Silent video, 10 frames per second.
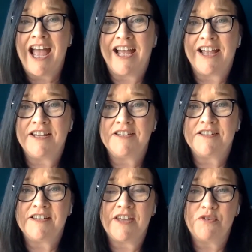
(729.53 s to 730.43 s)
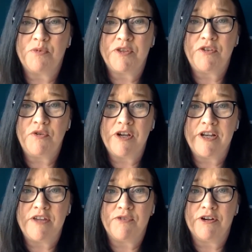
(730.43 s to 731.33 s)
And together with
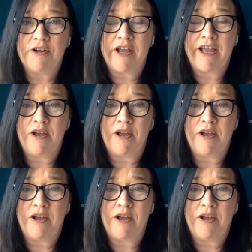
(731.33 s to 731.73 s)
Unilever,